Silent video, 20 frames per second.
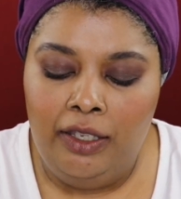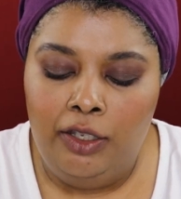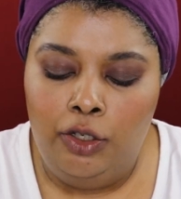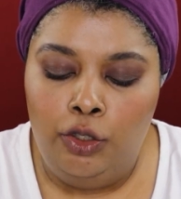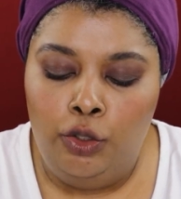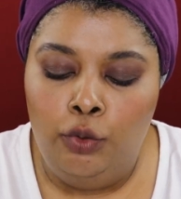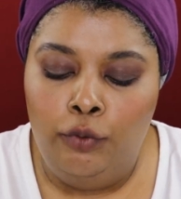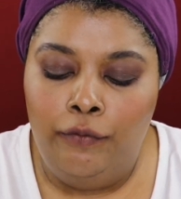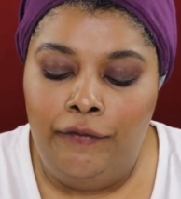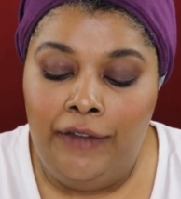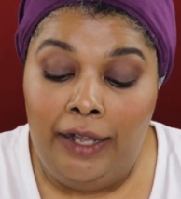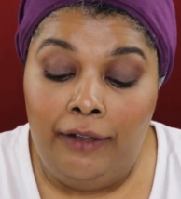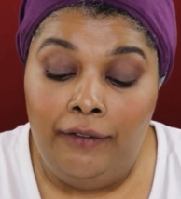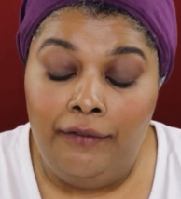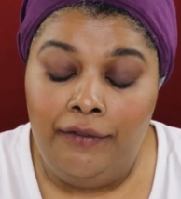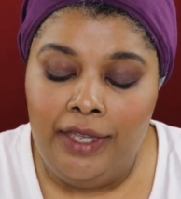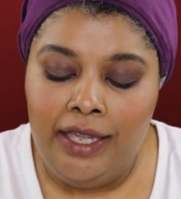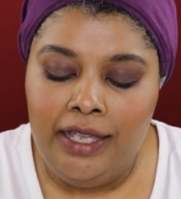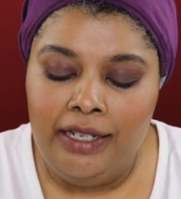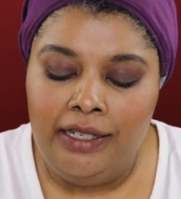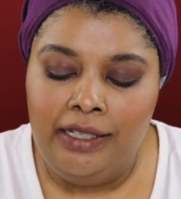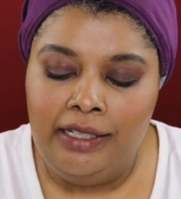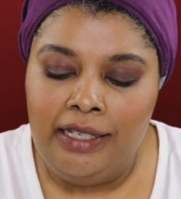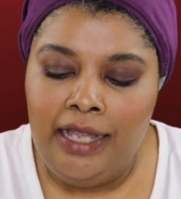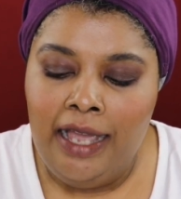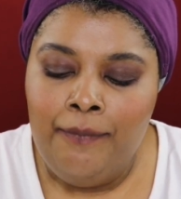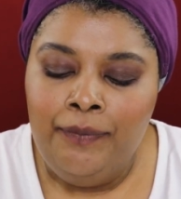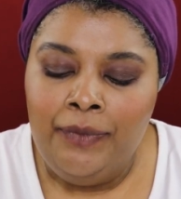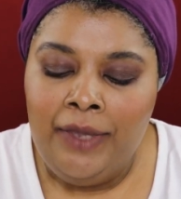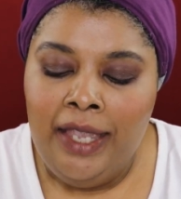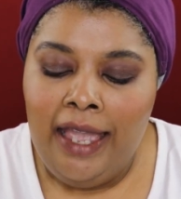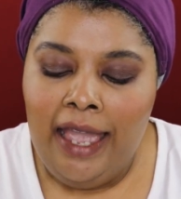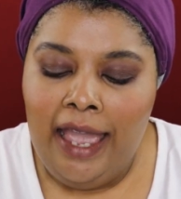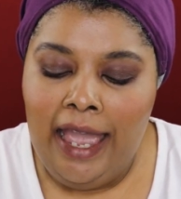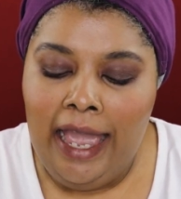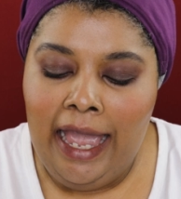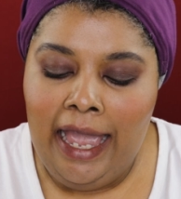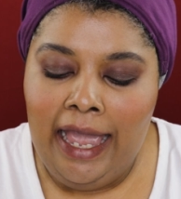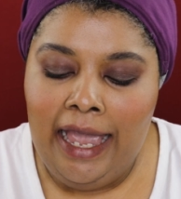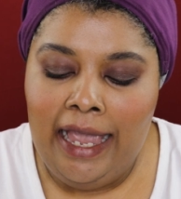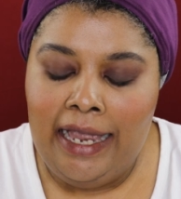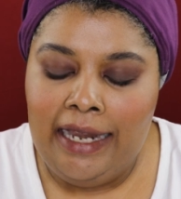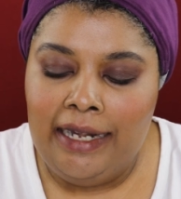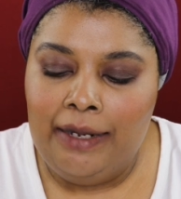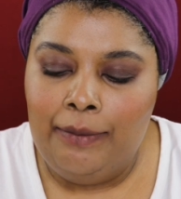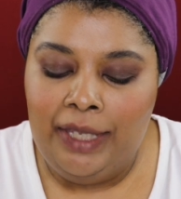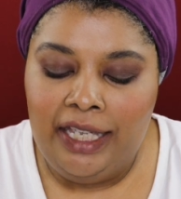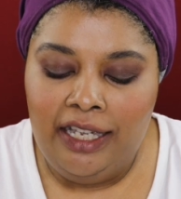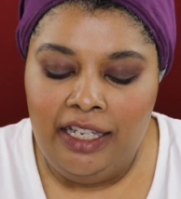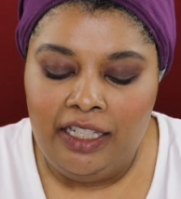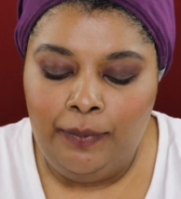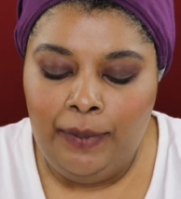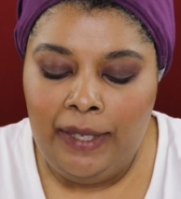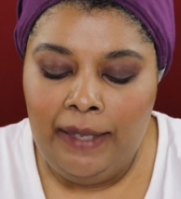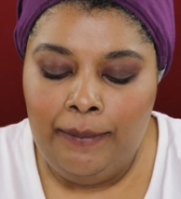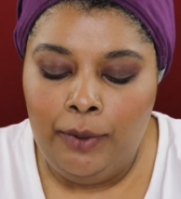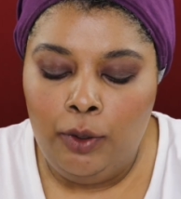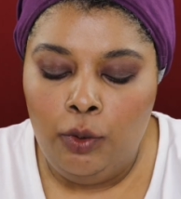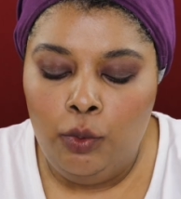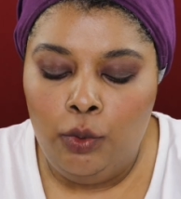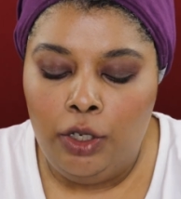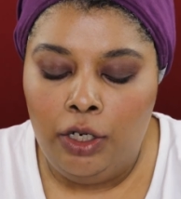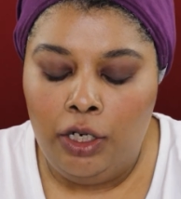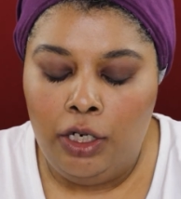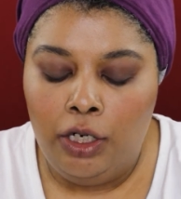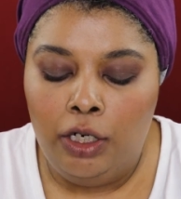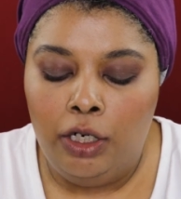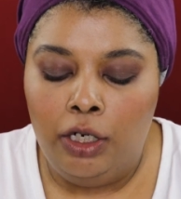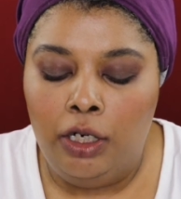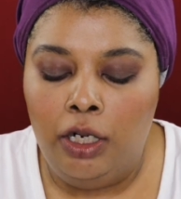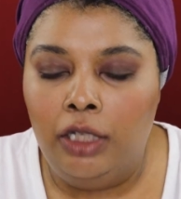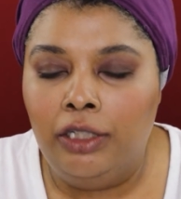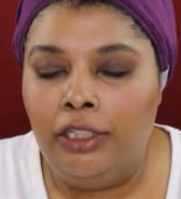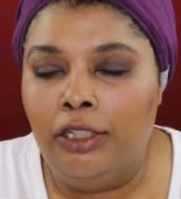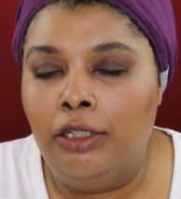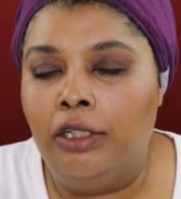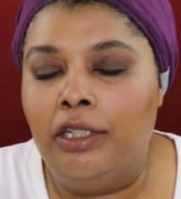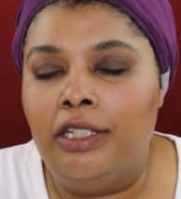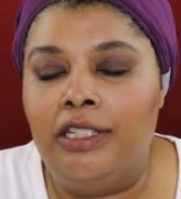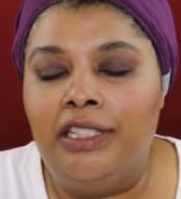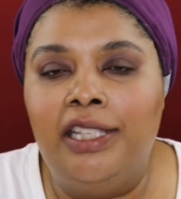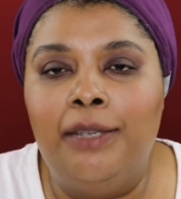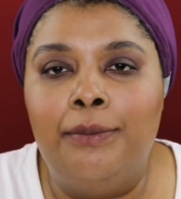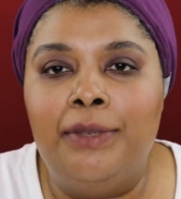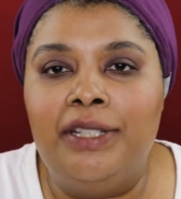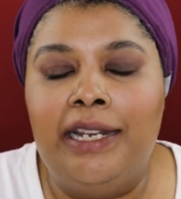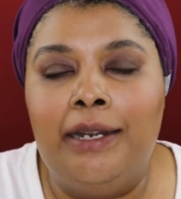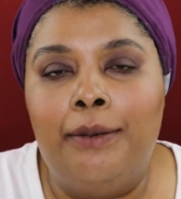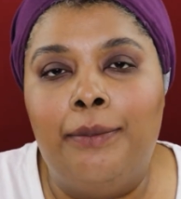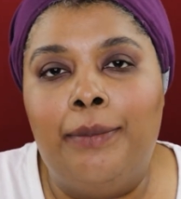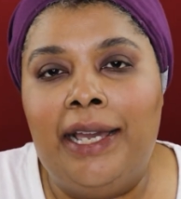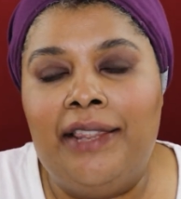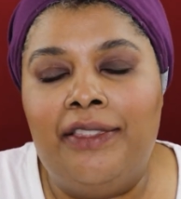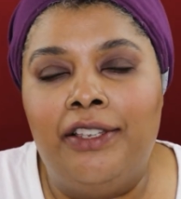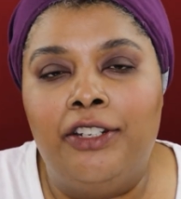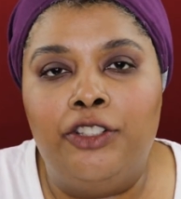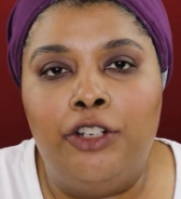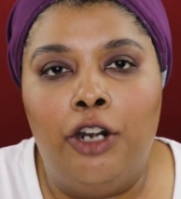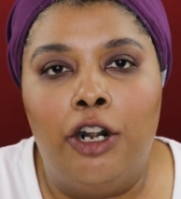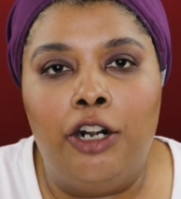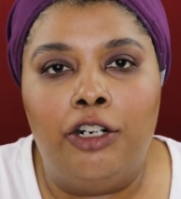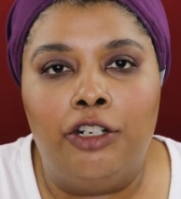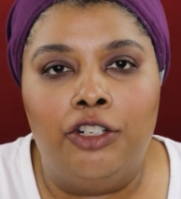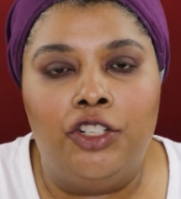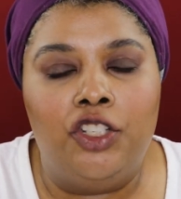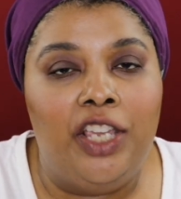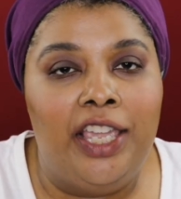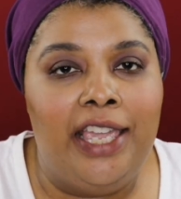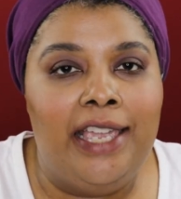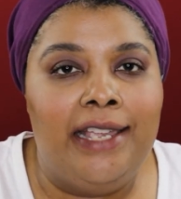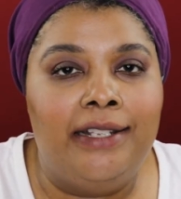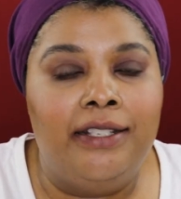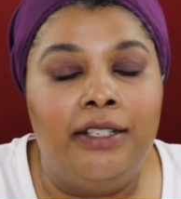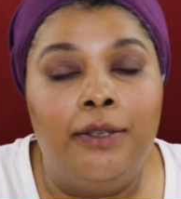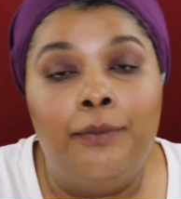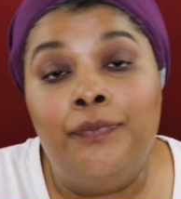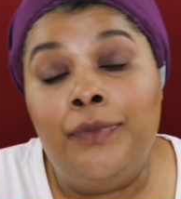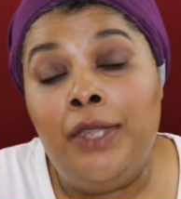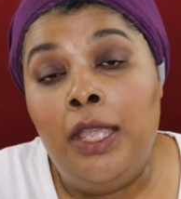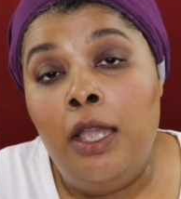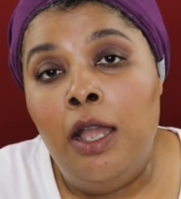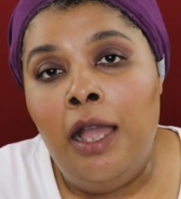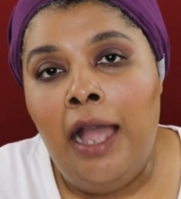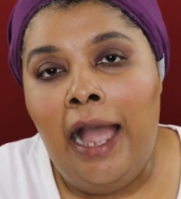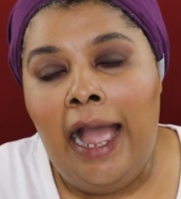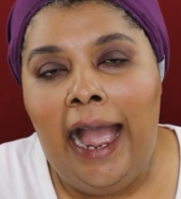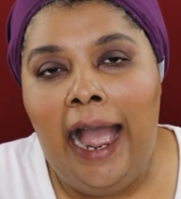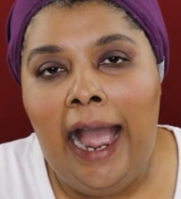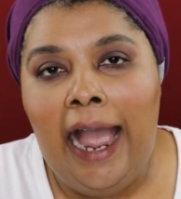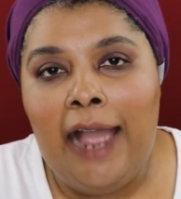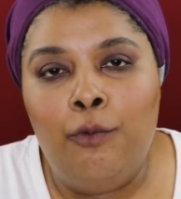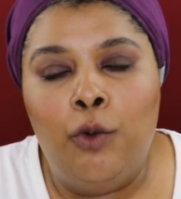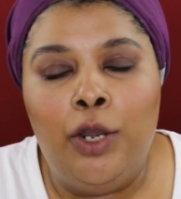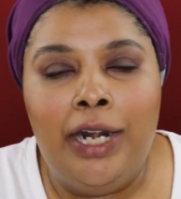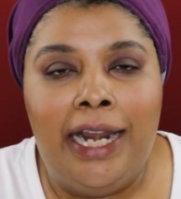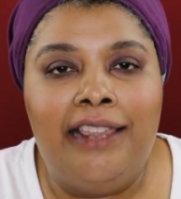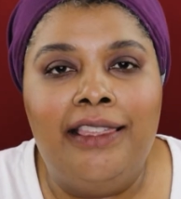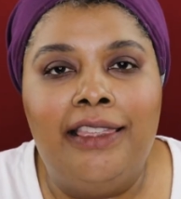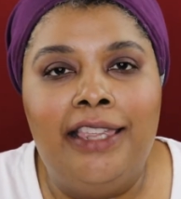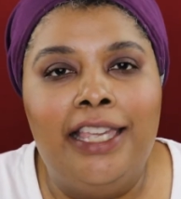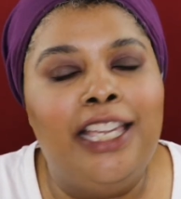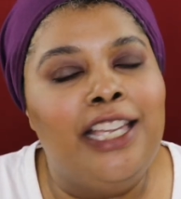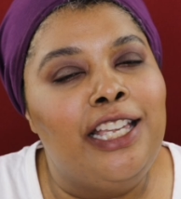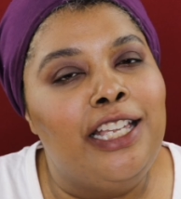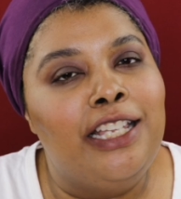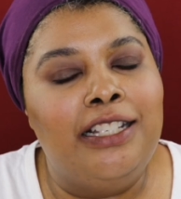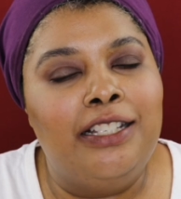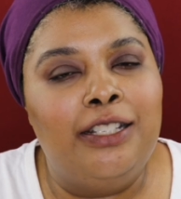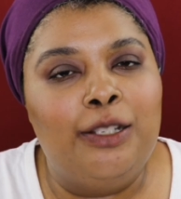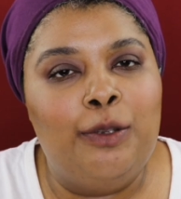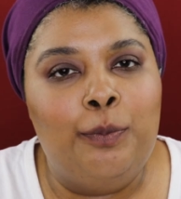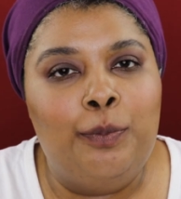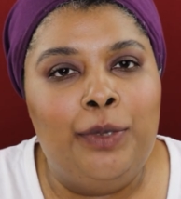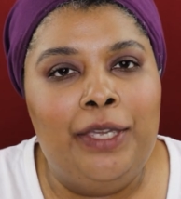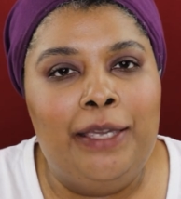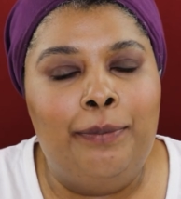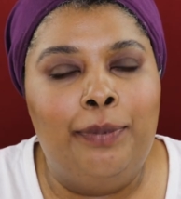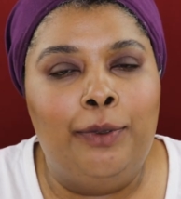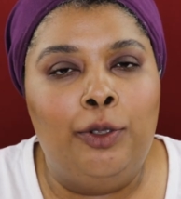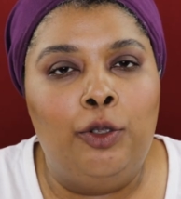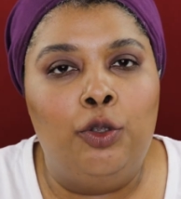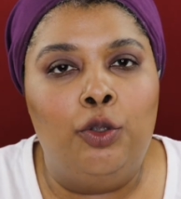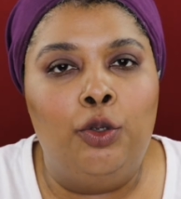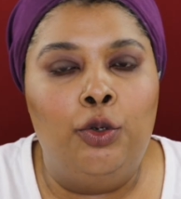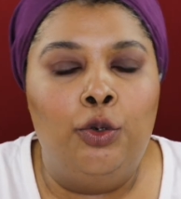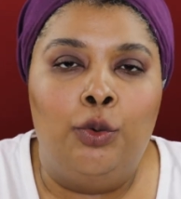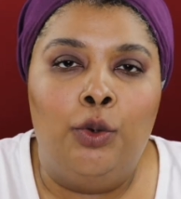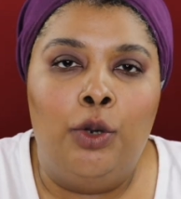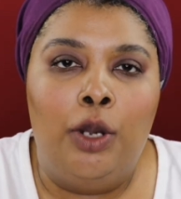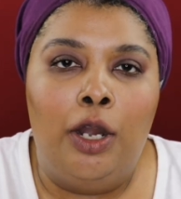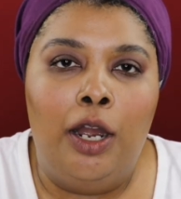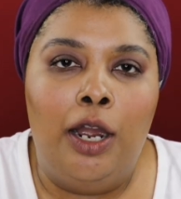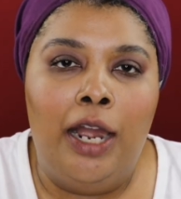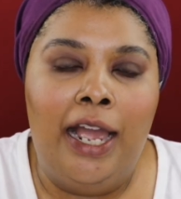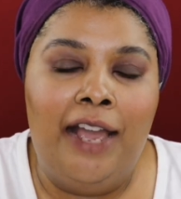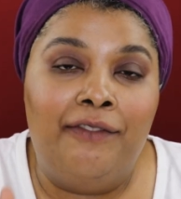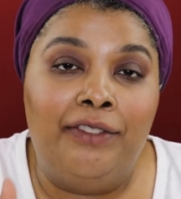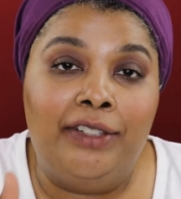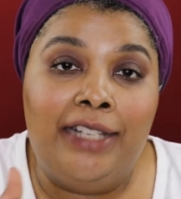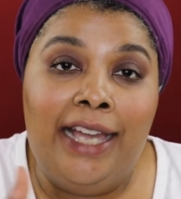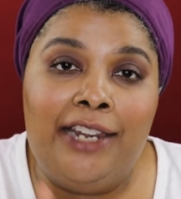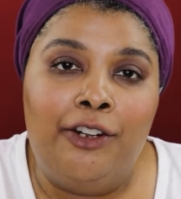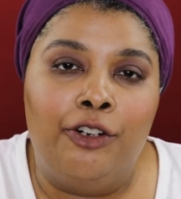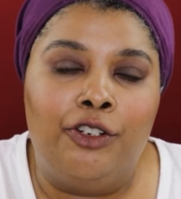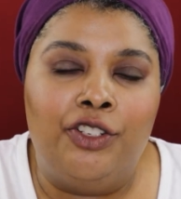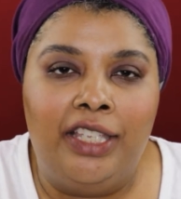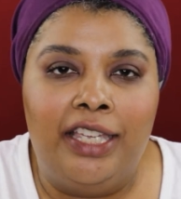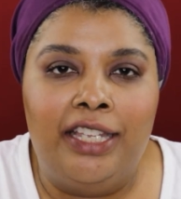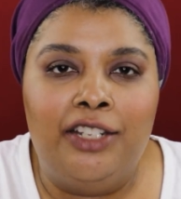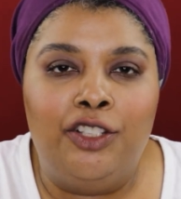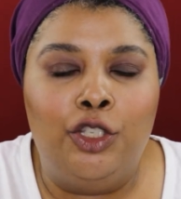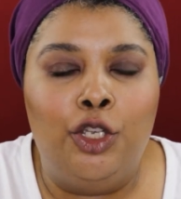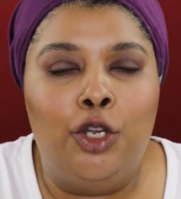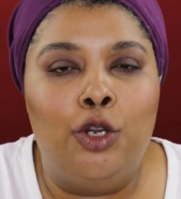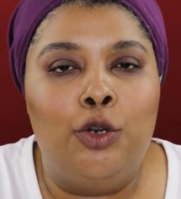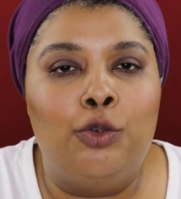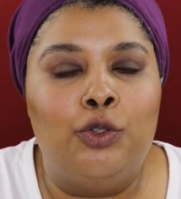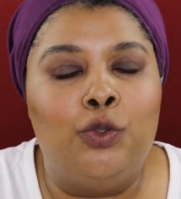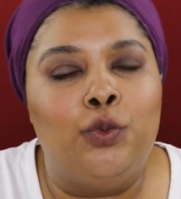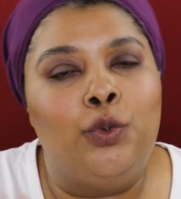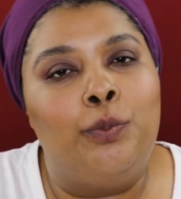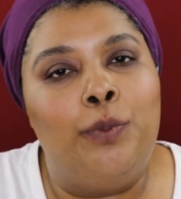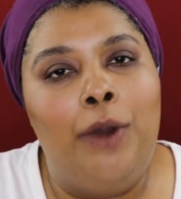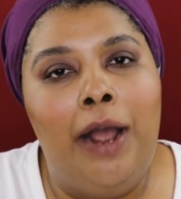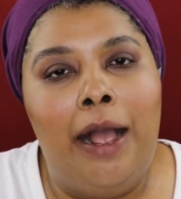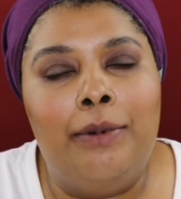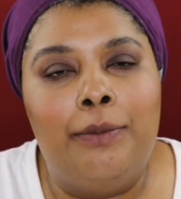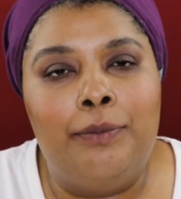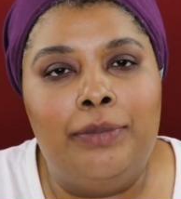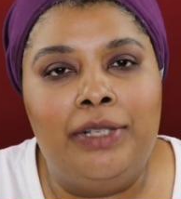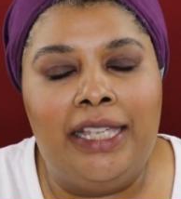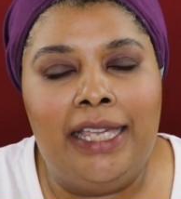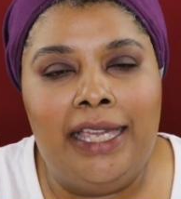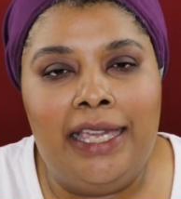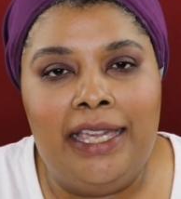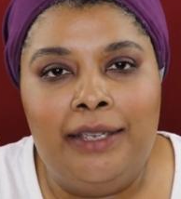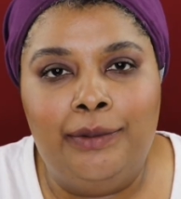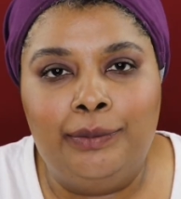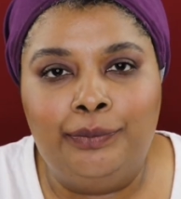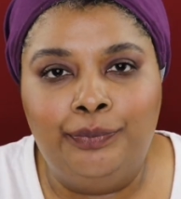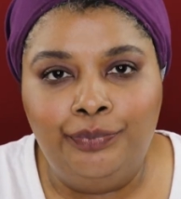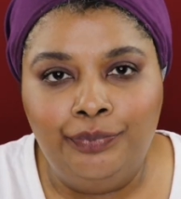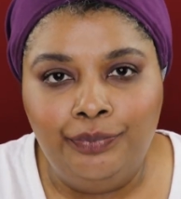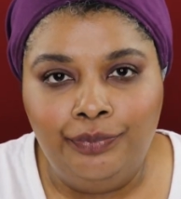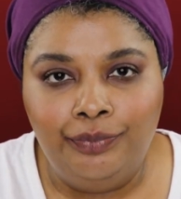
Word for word: new velvets, and because people were a little intimidated by the darker shades, what I think is people who have lighter skin tones were probably